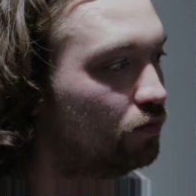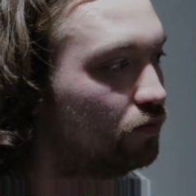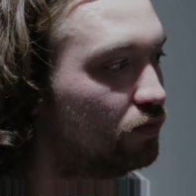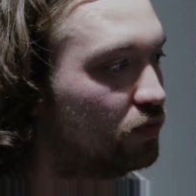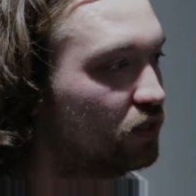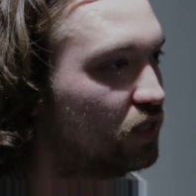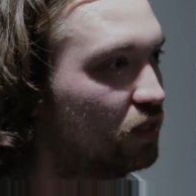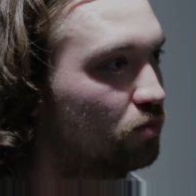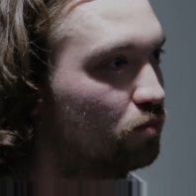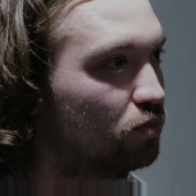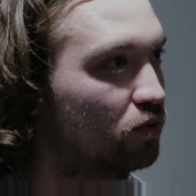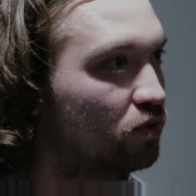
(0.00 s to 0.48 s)

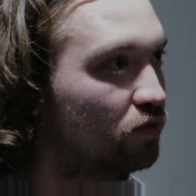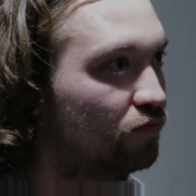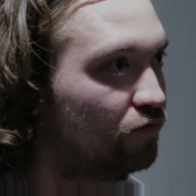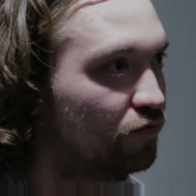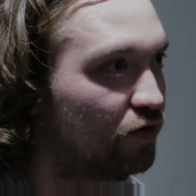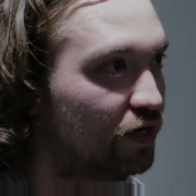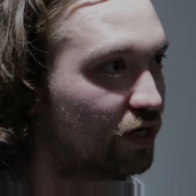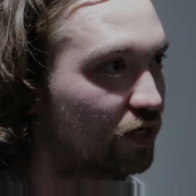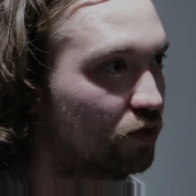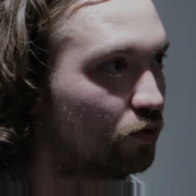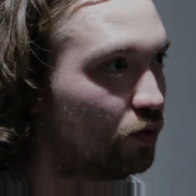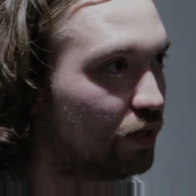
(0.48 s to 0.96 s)
simple and
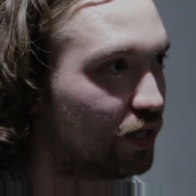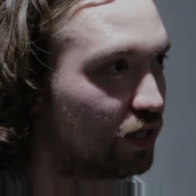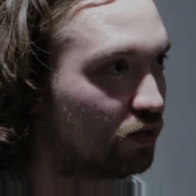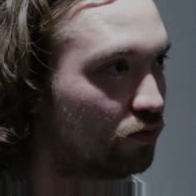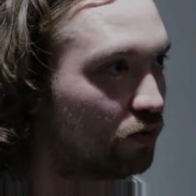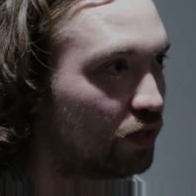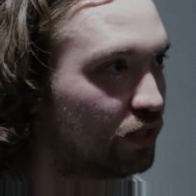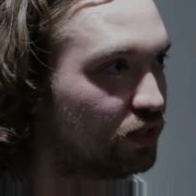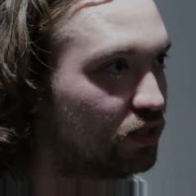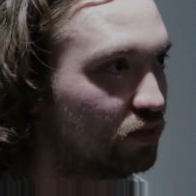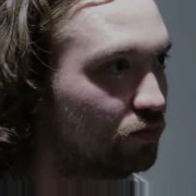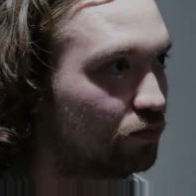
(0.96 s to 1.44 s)
very quick
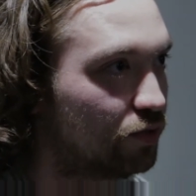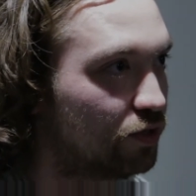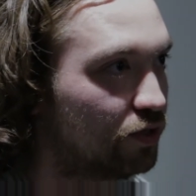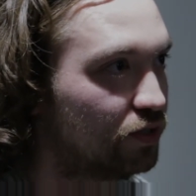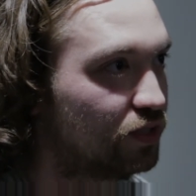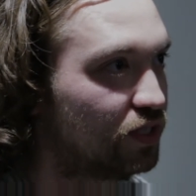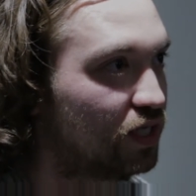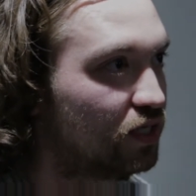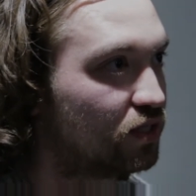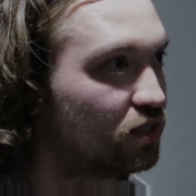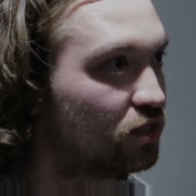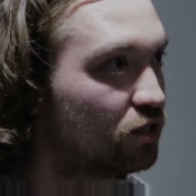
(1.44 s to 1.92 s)
writing
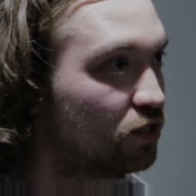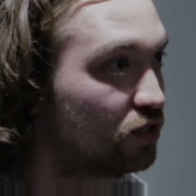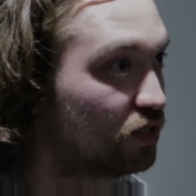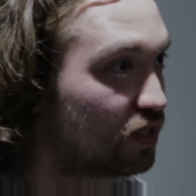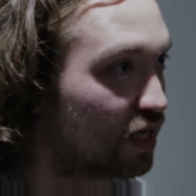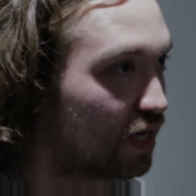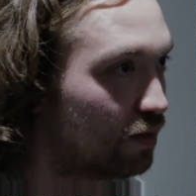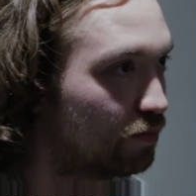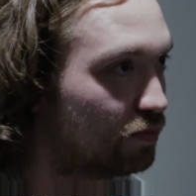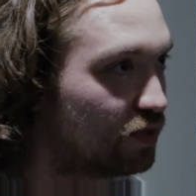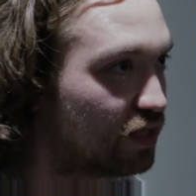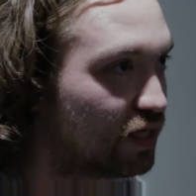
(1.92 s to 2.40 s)
process. Just
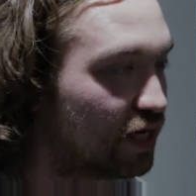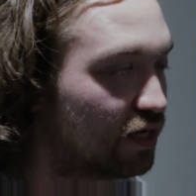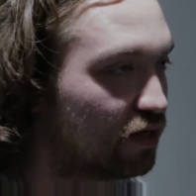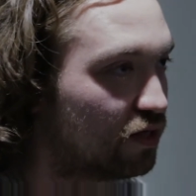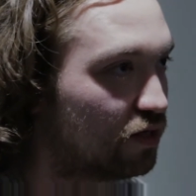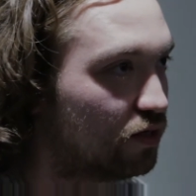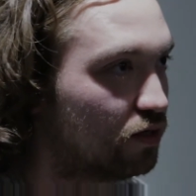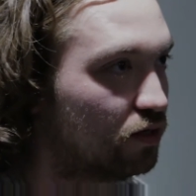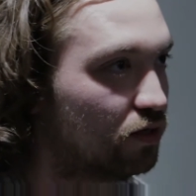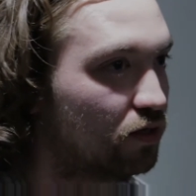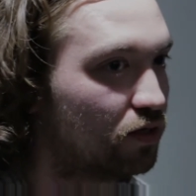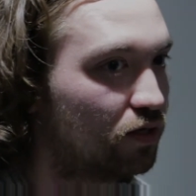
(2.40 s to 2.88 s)
came
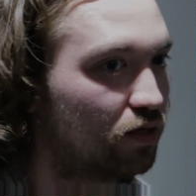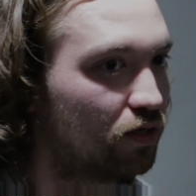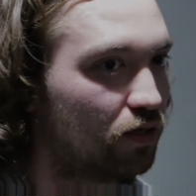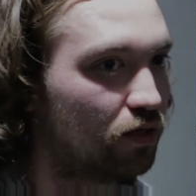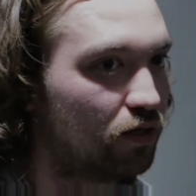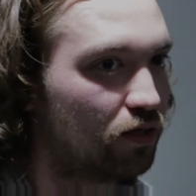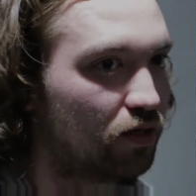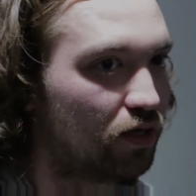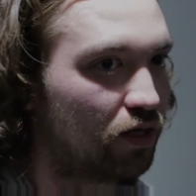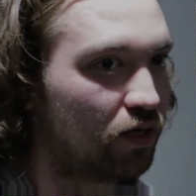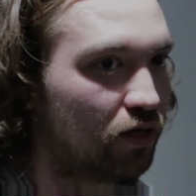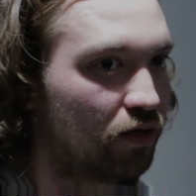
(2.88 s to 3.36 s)
together
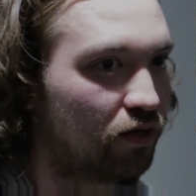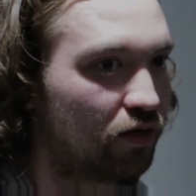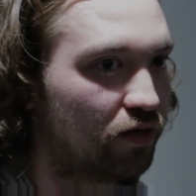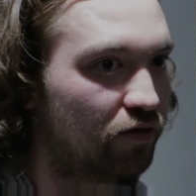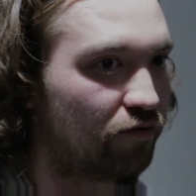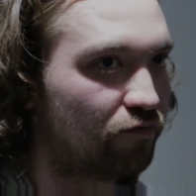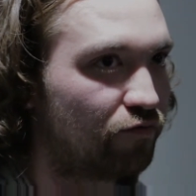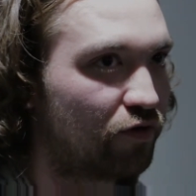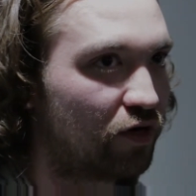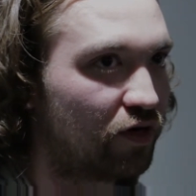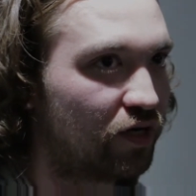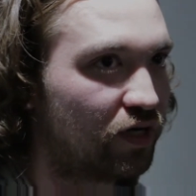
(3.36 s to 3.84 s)
in
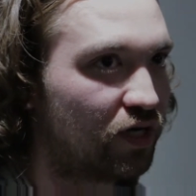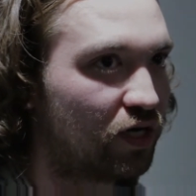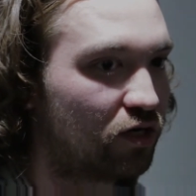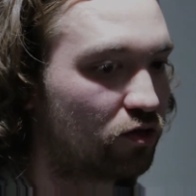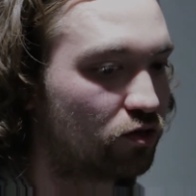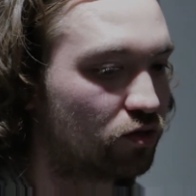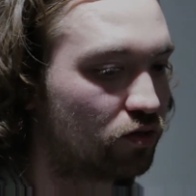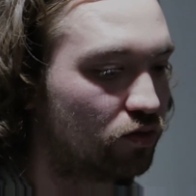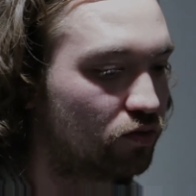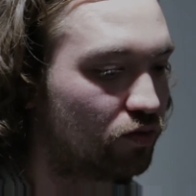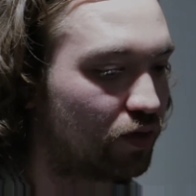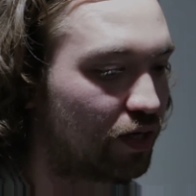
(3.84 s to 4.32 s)
a very
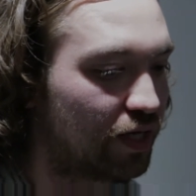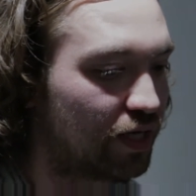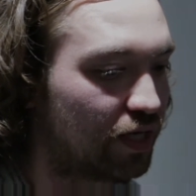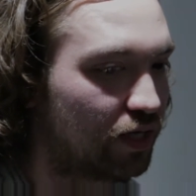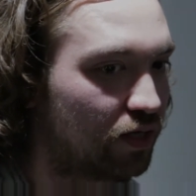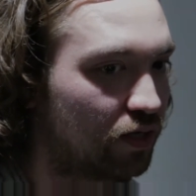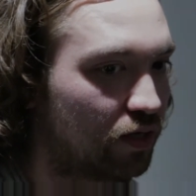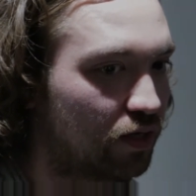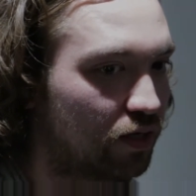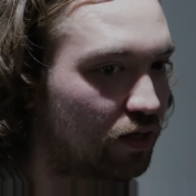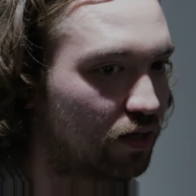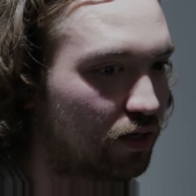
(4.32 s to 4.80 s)
natural way.
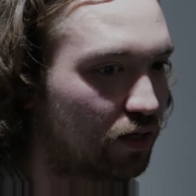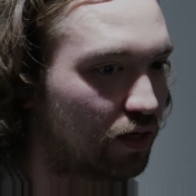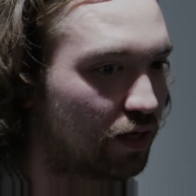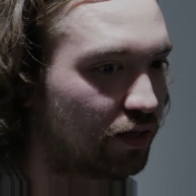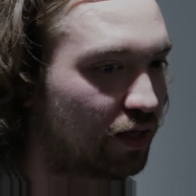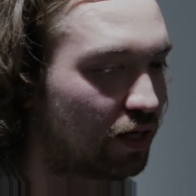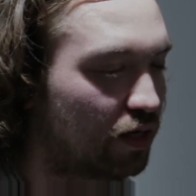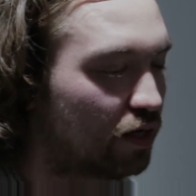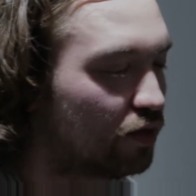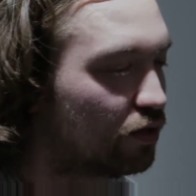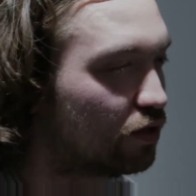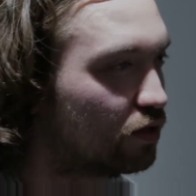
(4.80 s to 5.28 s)
And
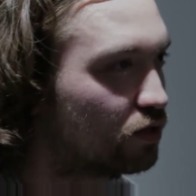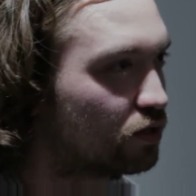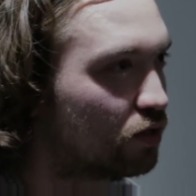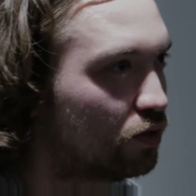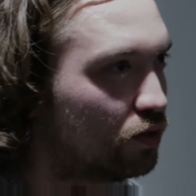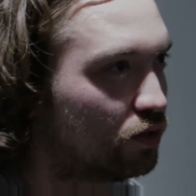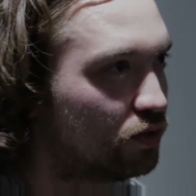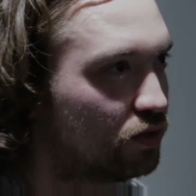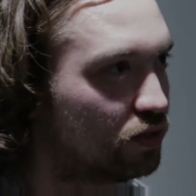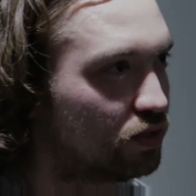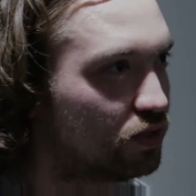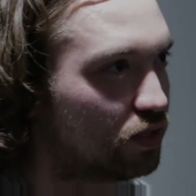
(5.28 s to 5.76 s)
then other
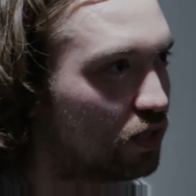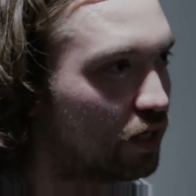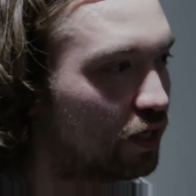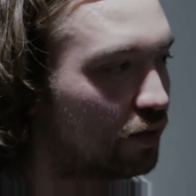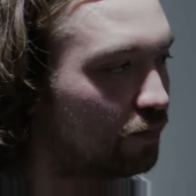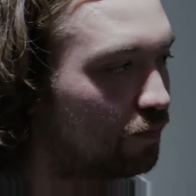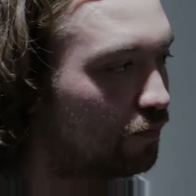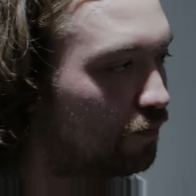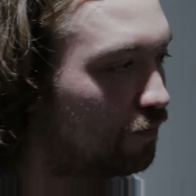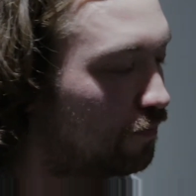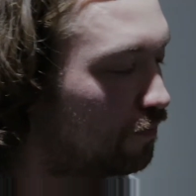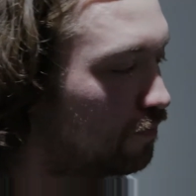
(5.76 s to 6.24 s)
songs
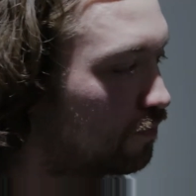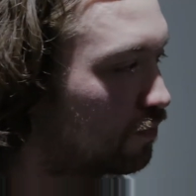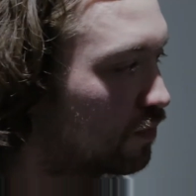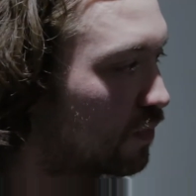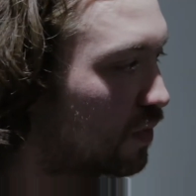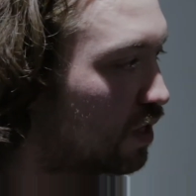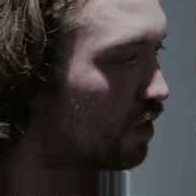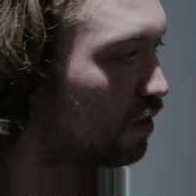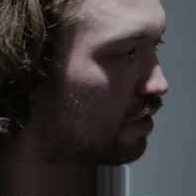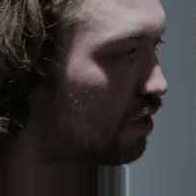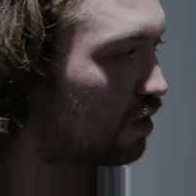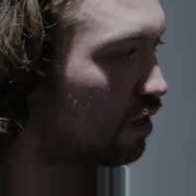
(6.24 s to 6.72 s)

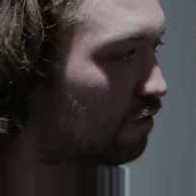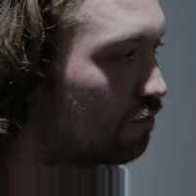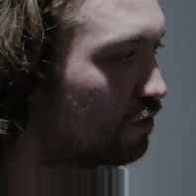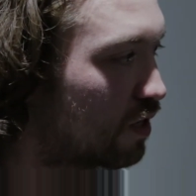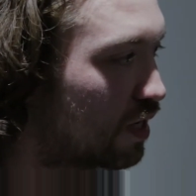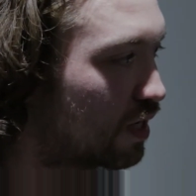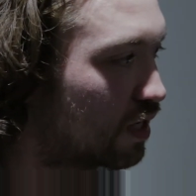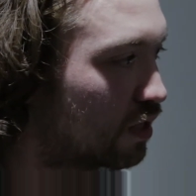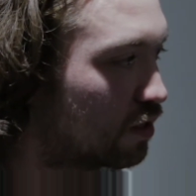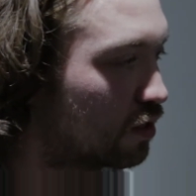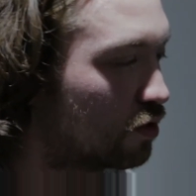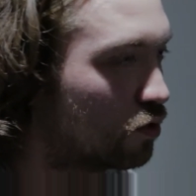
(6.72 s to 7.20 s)
have
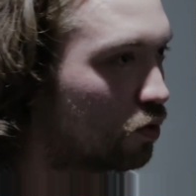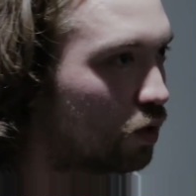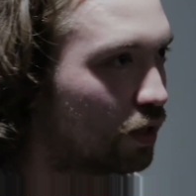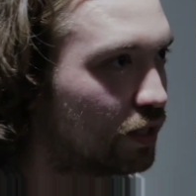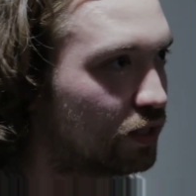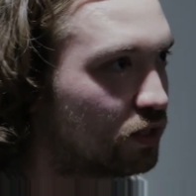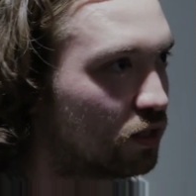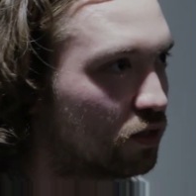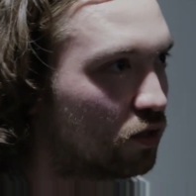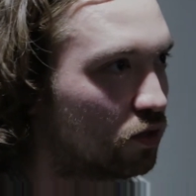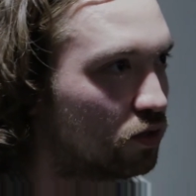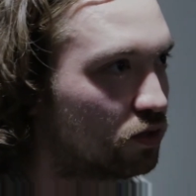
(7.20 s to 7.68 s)
taken
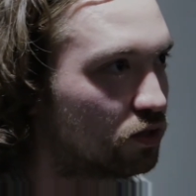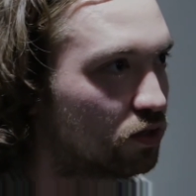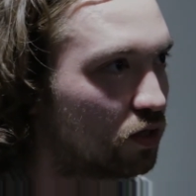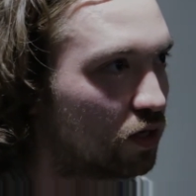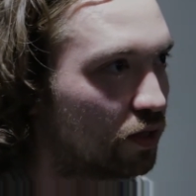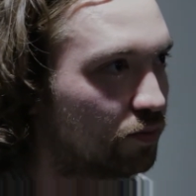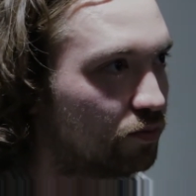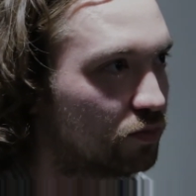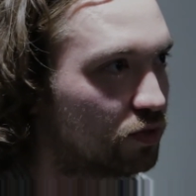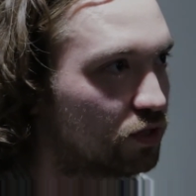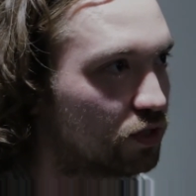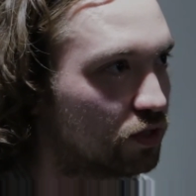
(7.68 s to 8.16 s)
quite a long
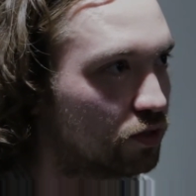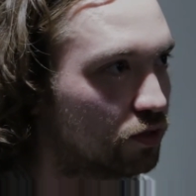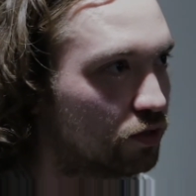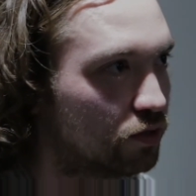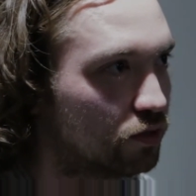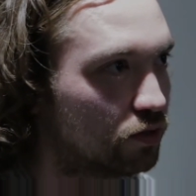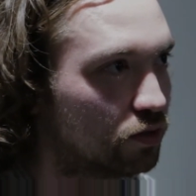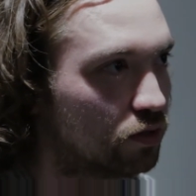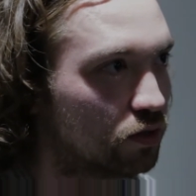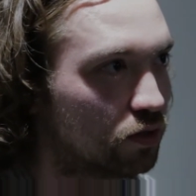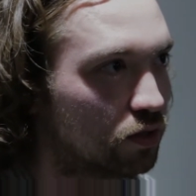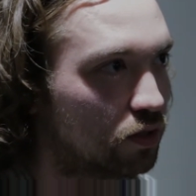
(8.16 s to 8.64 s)
time
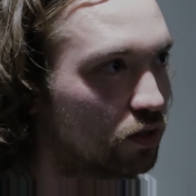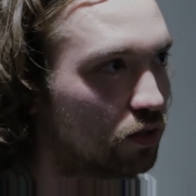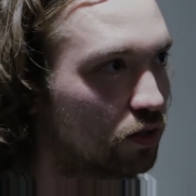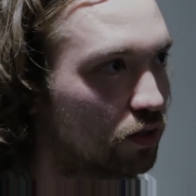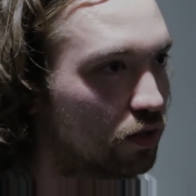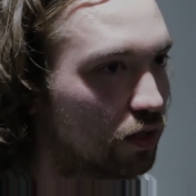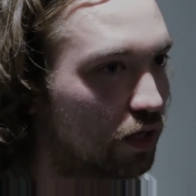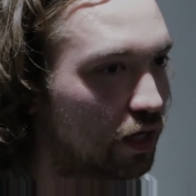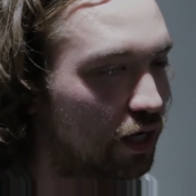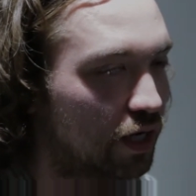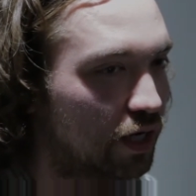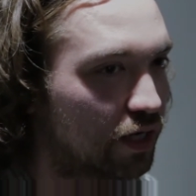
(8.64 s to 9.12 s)
to
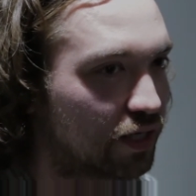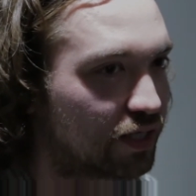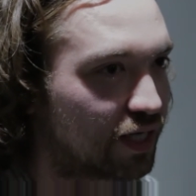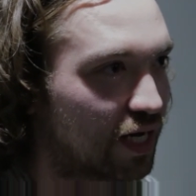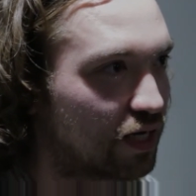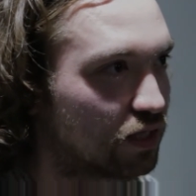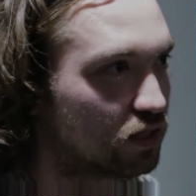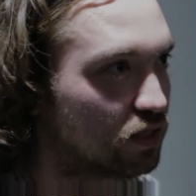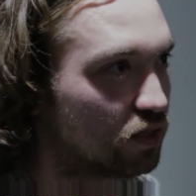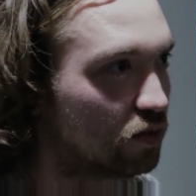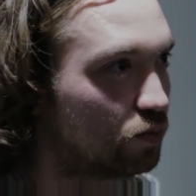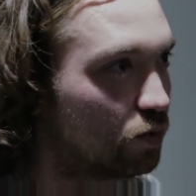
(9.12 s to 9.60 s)

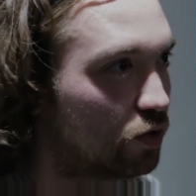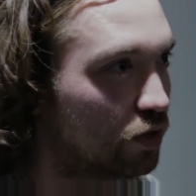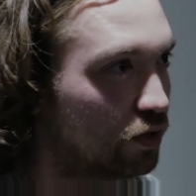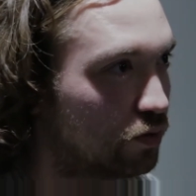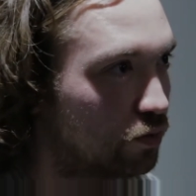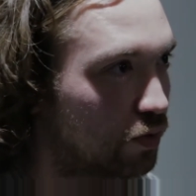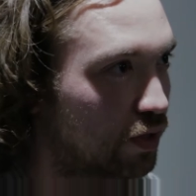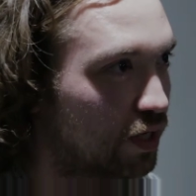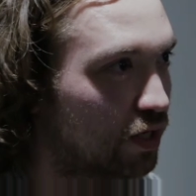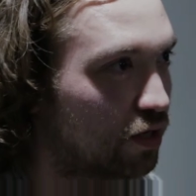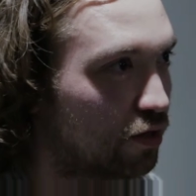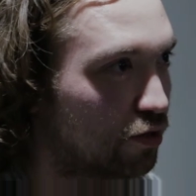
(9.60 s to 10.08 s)
get to the point
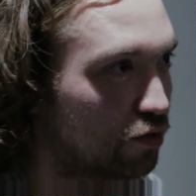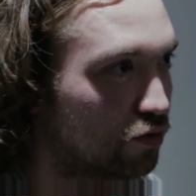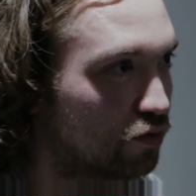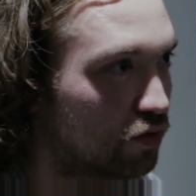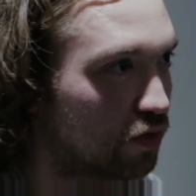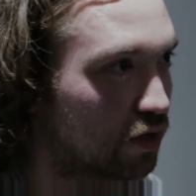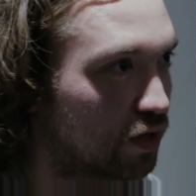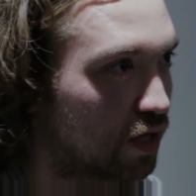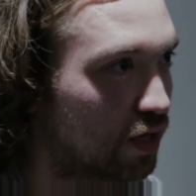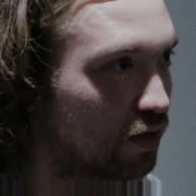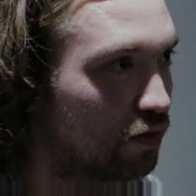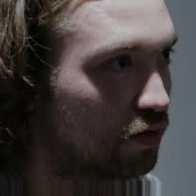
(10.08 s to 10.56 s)
where I thought
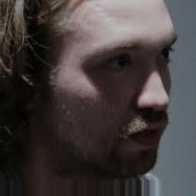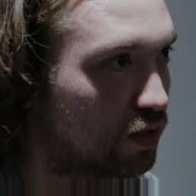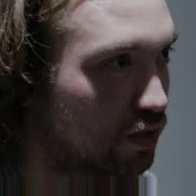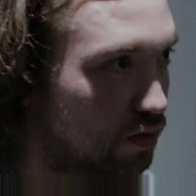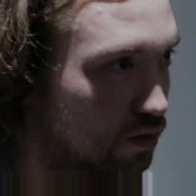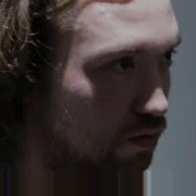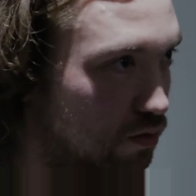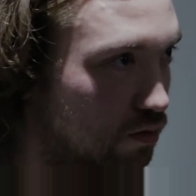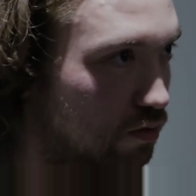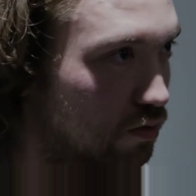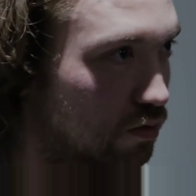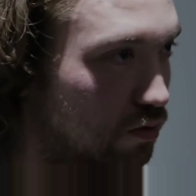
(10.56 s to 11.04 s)
that